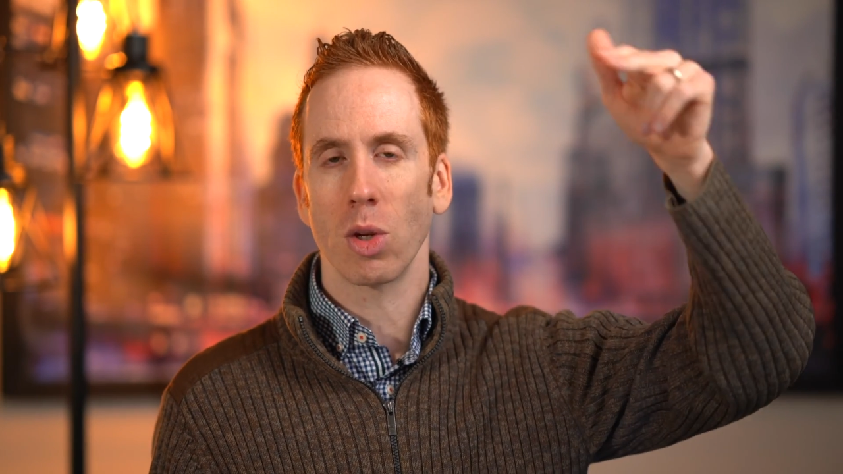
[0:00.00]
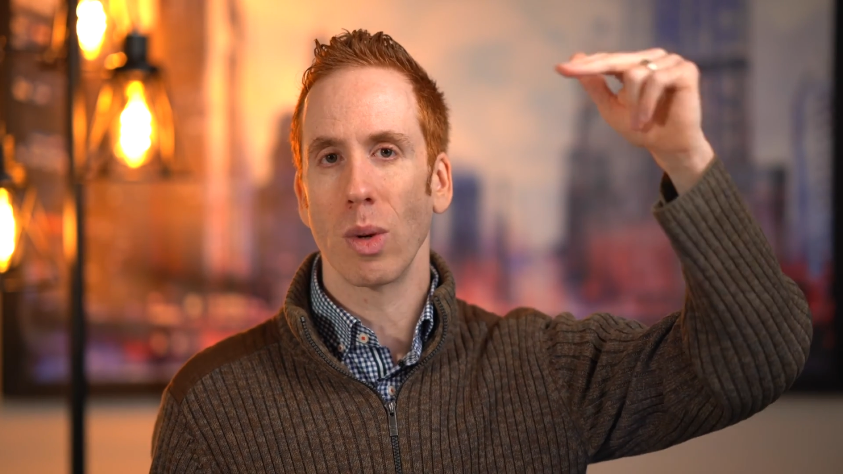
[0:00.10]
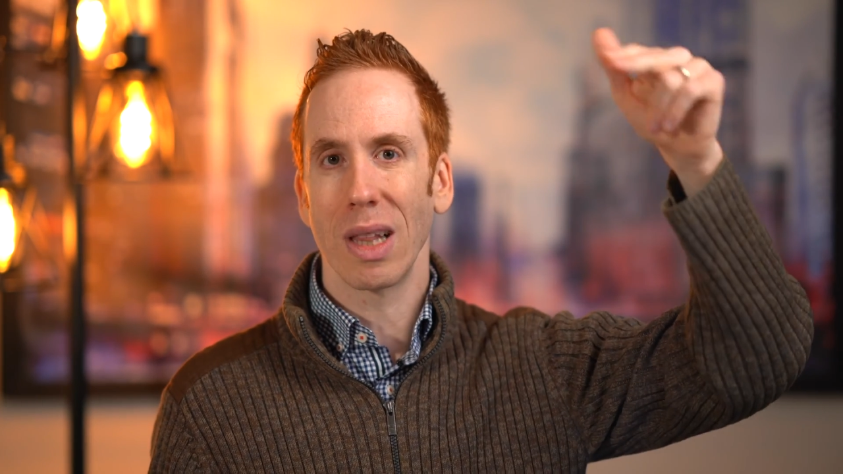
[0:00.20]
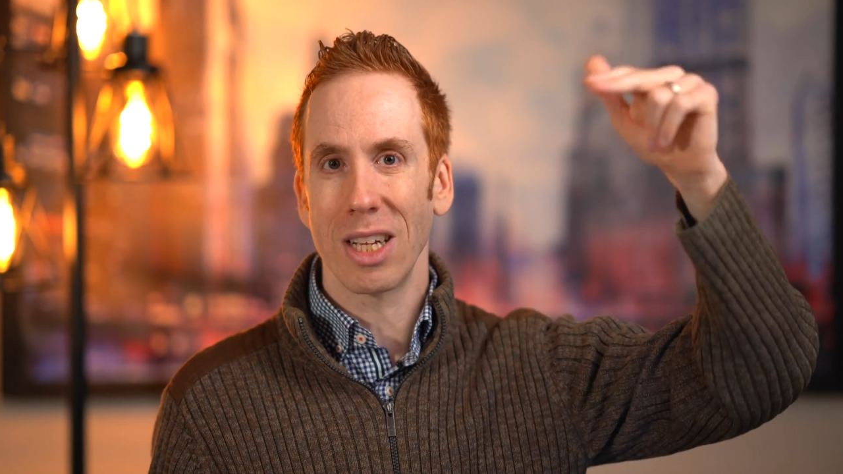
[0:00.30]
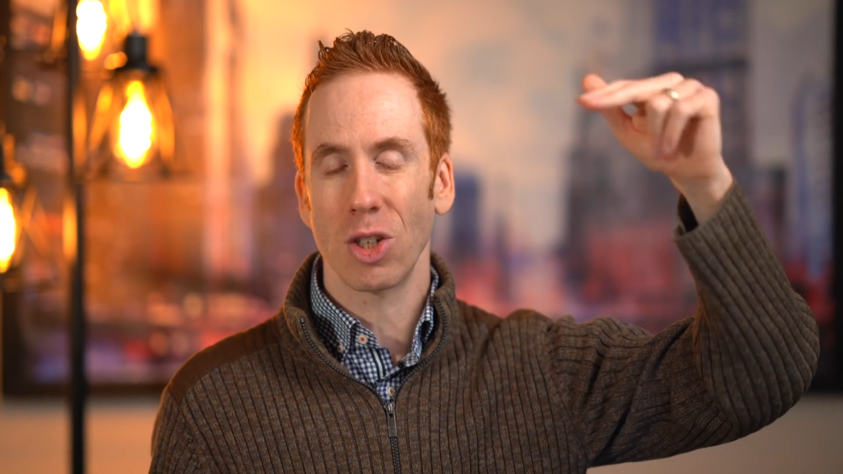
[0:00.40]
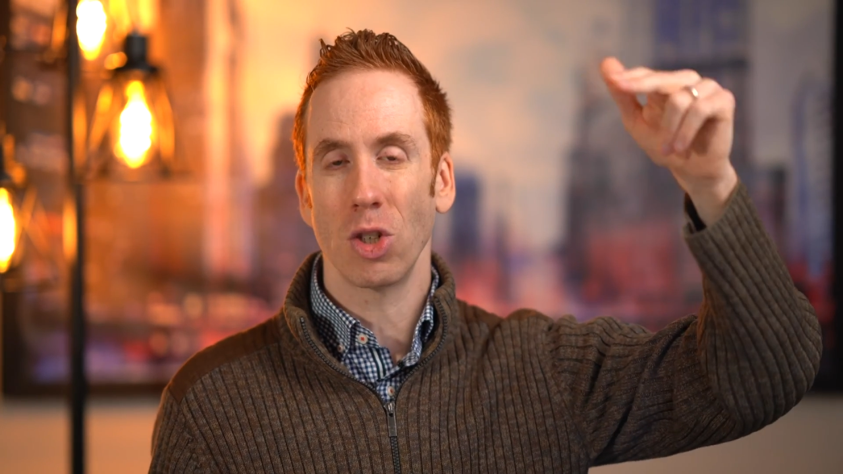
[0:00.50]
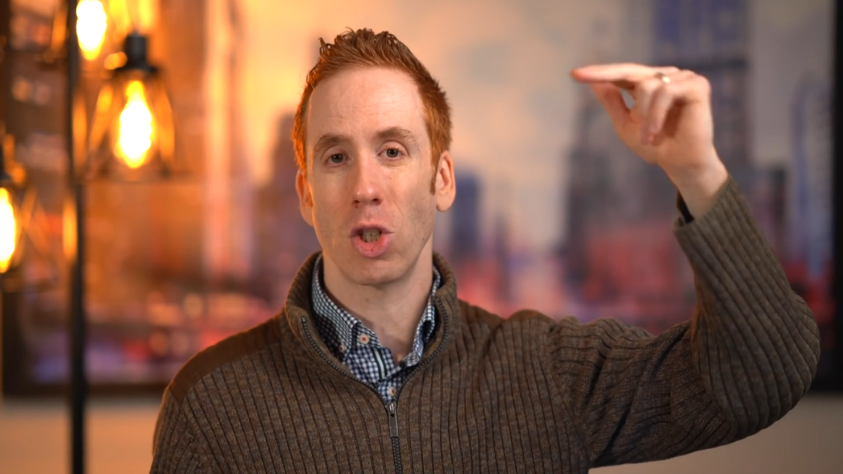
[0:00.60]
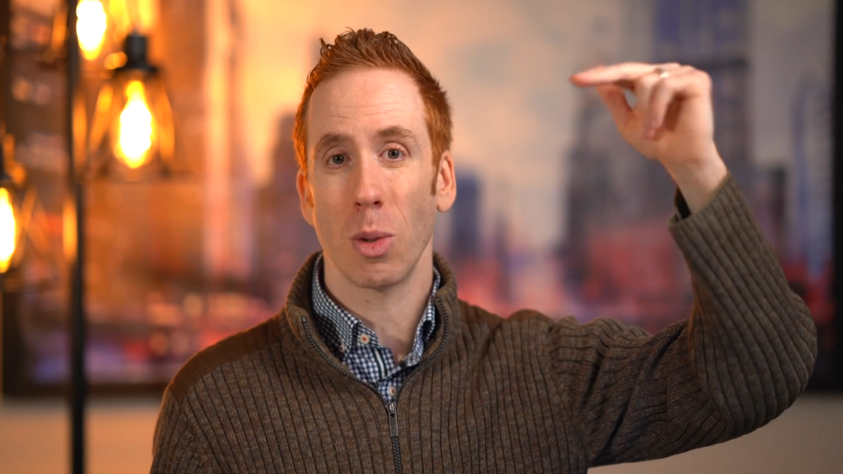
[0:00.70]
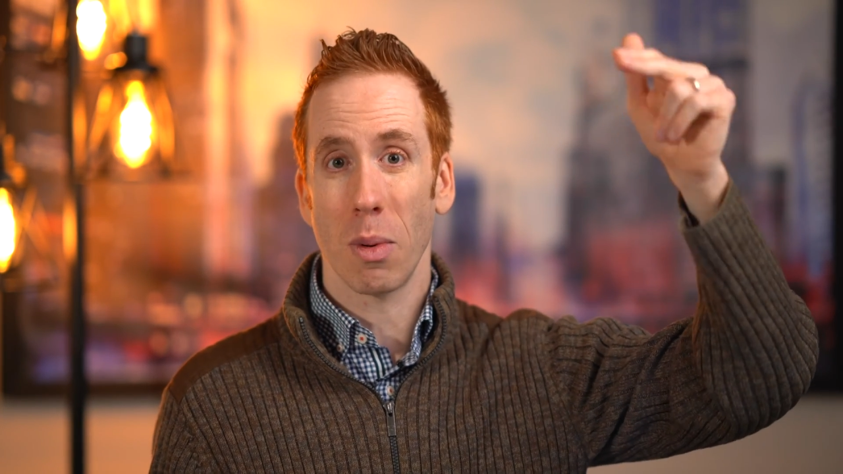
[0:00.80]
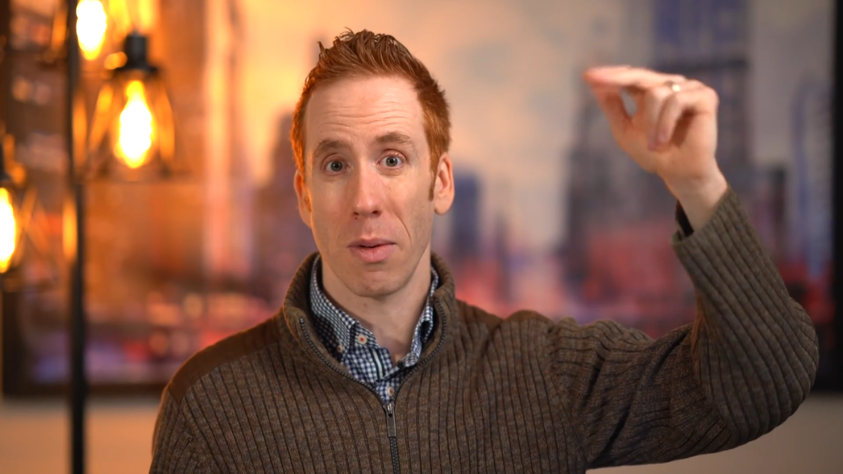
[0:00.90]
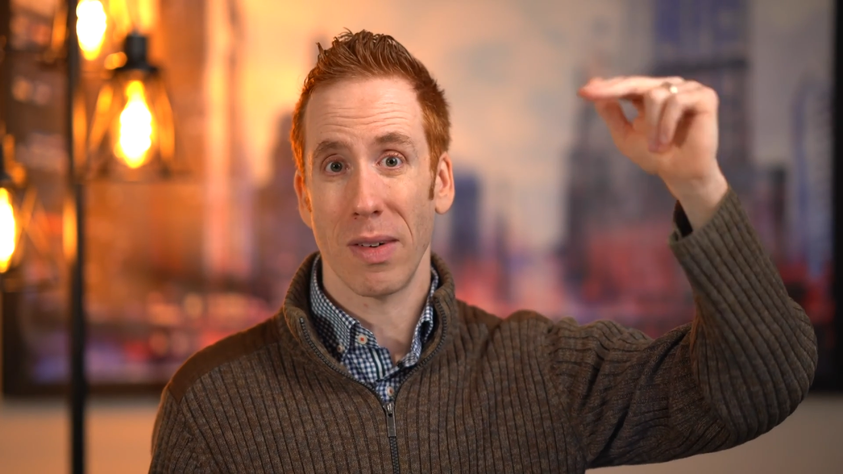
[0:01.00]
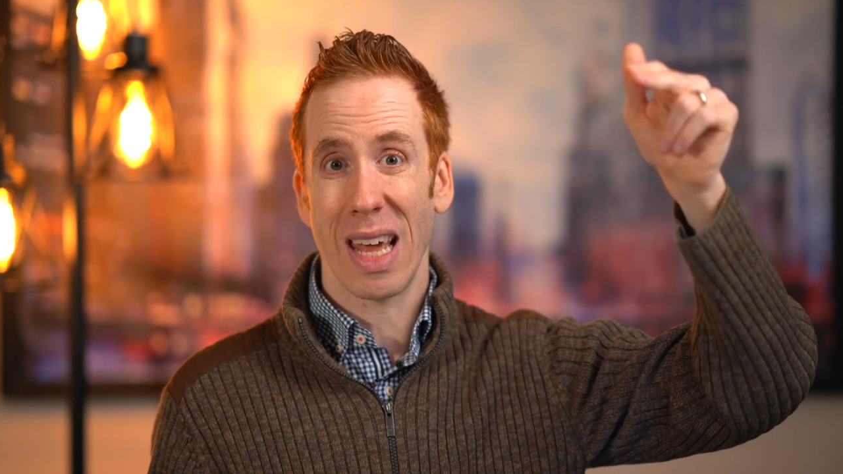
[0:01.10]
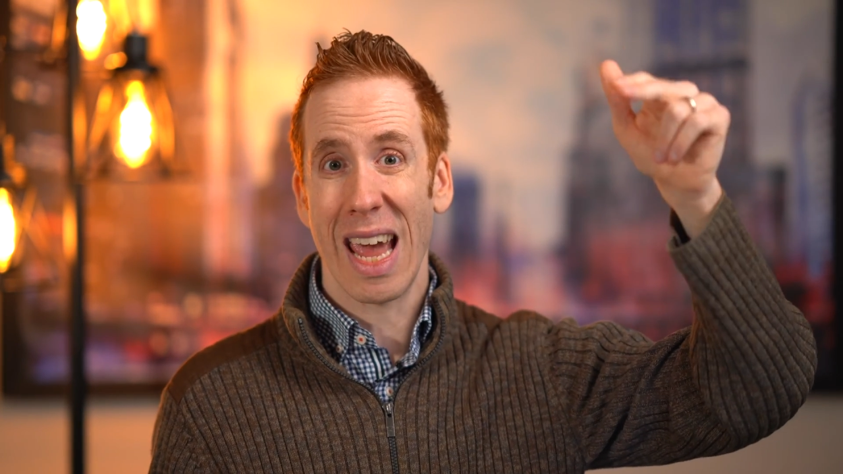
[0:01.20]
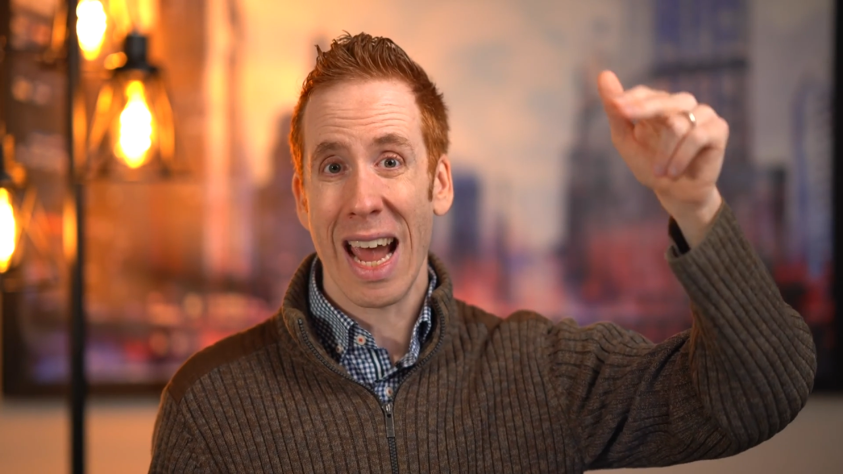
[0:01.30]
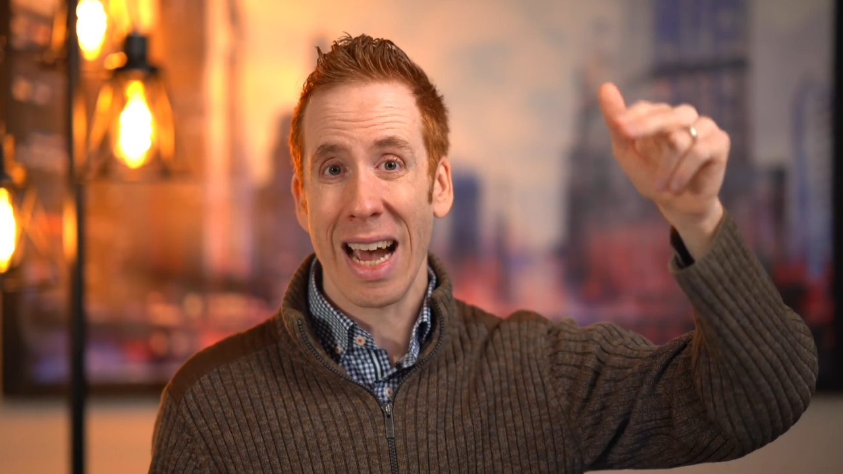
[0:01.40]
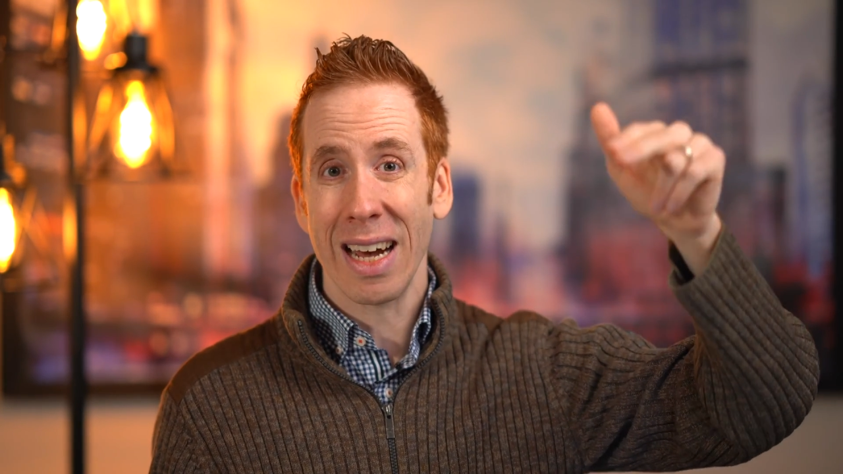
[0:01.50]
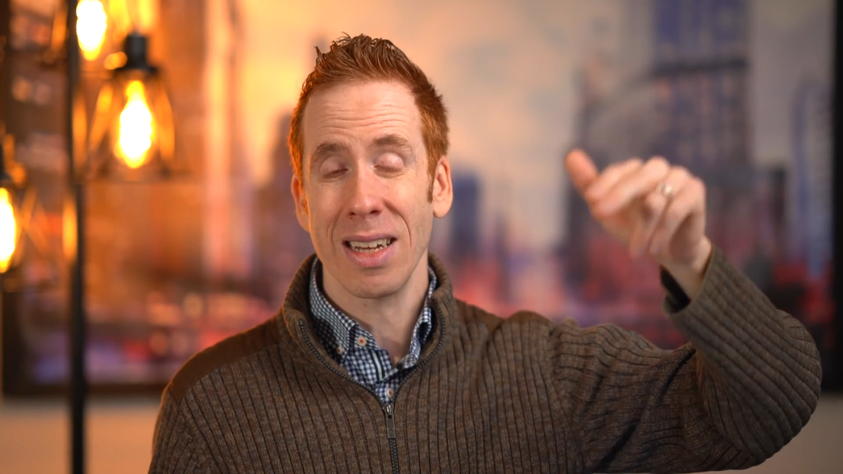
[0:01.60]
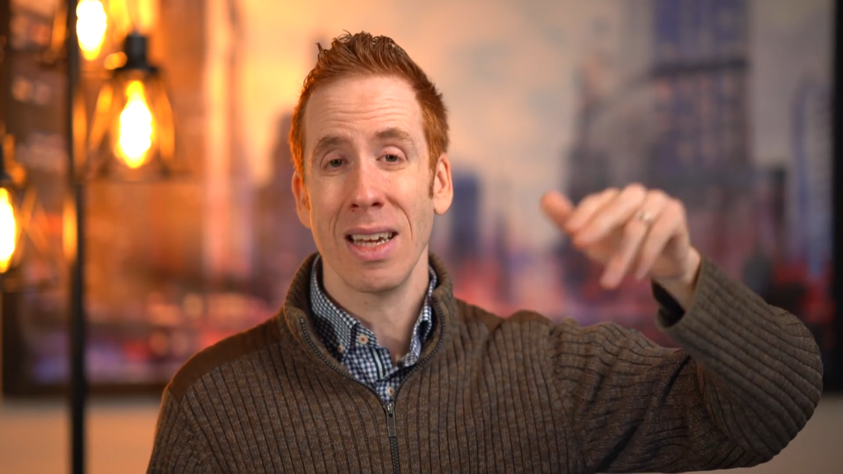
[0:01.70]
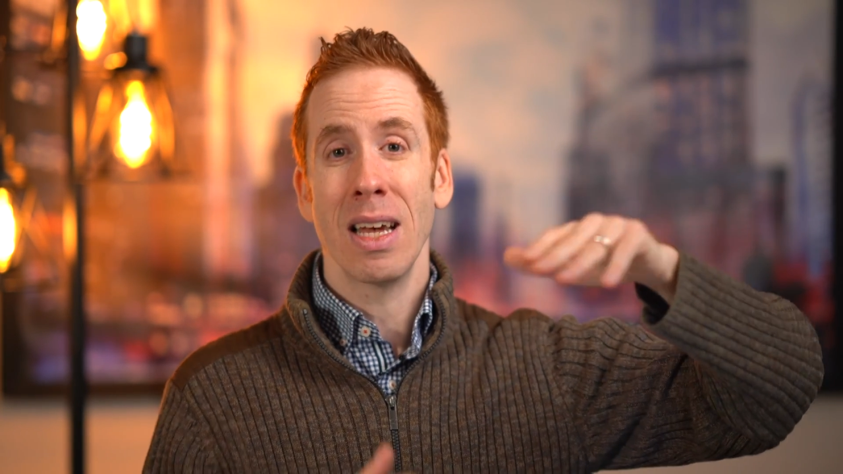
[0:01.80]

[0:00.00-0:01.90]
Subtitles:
relationship of an ad,